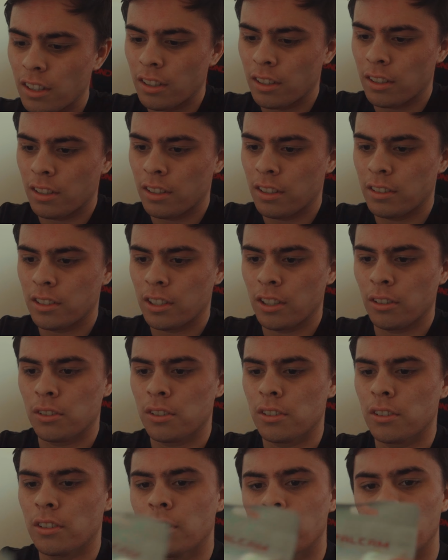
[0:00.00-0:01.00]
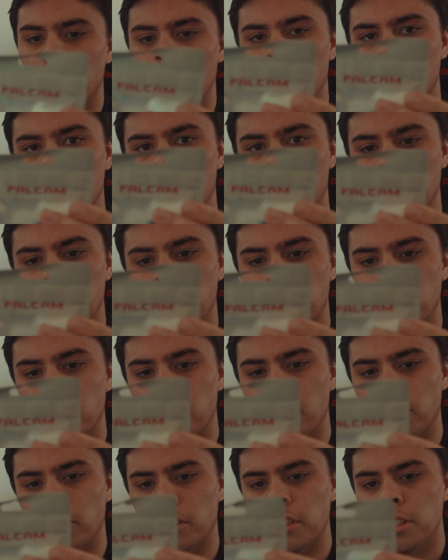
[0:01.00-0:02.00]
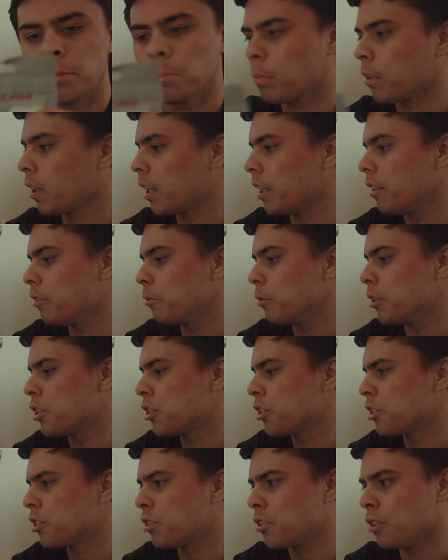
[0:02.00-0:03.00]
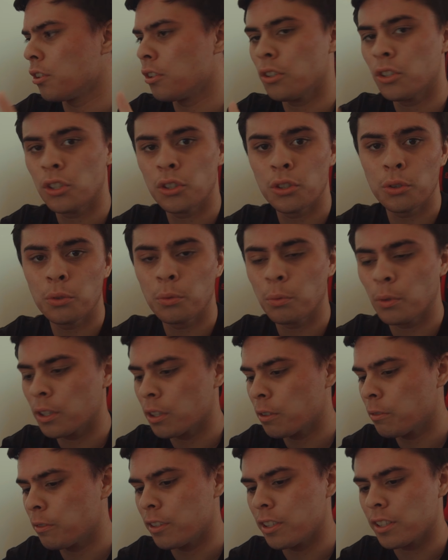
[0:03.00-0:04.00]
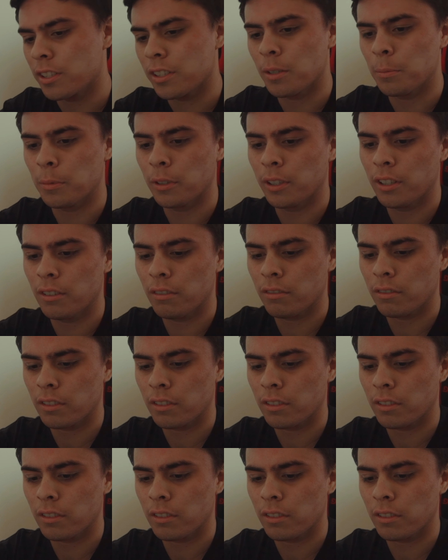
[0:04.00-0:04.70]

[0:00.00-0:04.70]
And I also got a quick release plate, which should work for this, I believe.